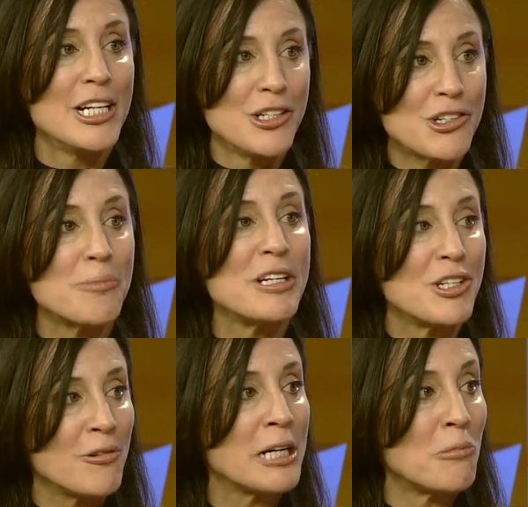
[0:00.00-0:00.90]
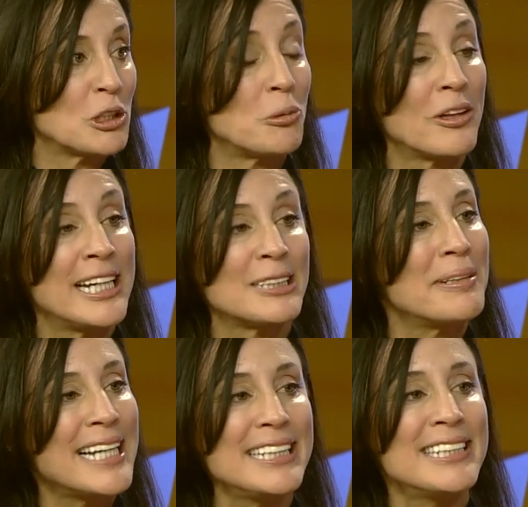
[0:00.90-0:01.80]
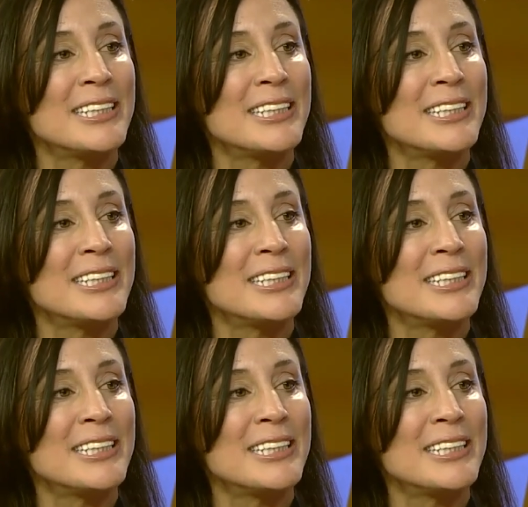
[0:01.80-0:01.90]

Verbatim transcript: you should be doing multiple things, but that yeah.